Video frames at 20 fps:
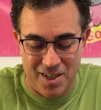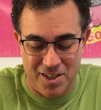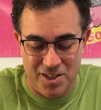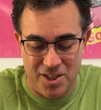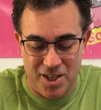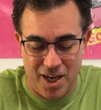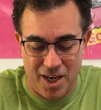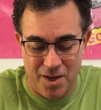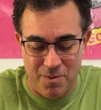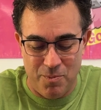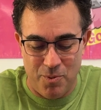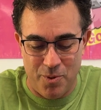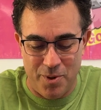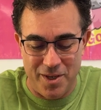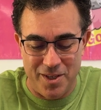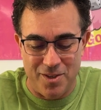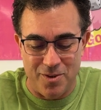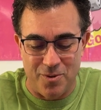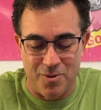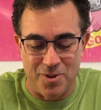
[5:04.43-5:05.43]

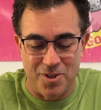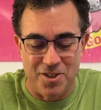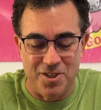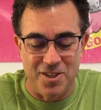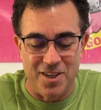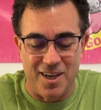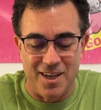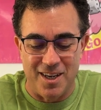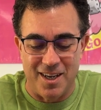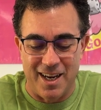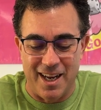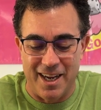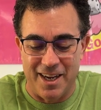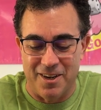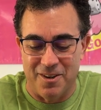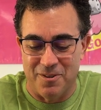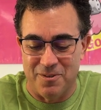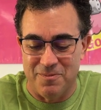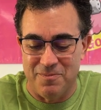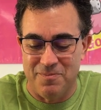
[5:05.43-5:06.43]
checkpoint, or shut
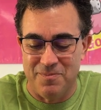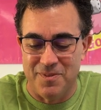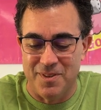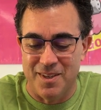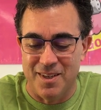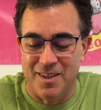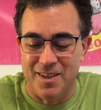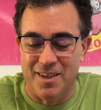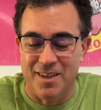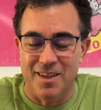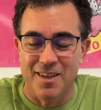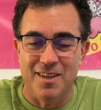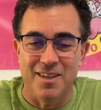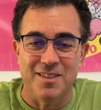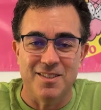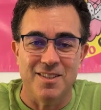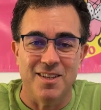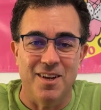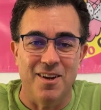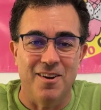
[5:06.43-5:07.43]
down.
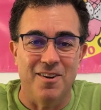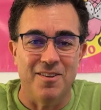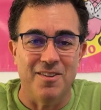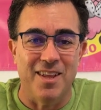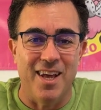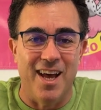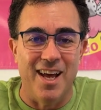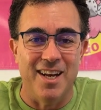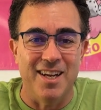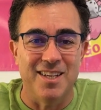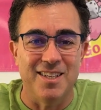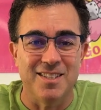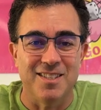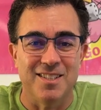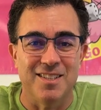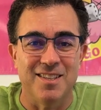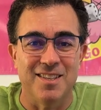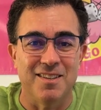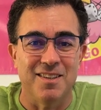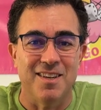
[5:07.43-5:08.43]
So that
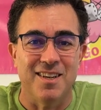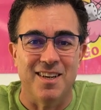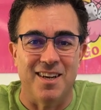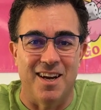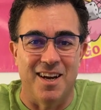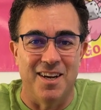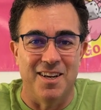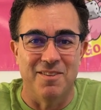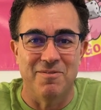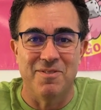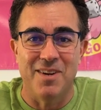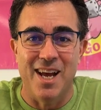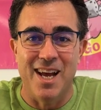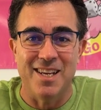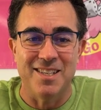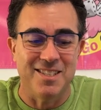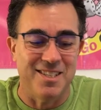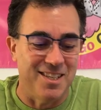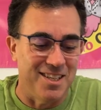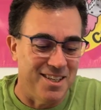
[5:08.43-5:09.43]
is kind of
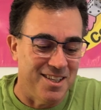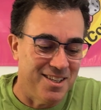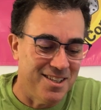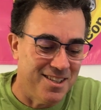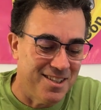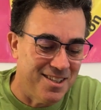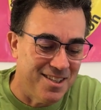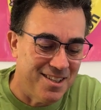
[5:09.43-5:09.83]
nasty.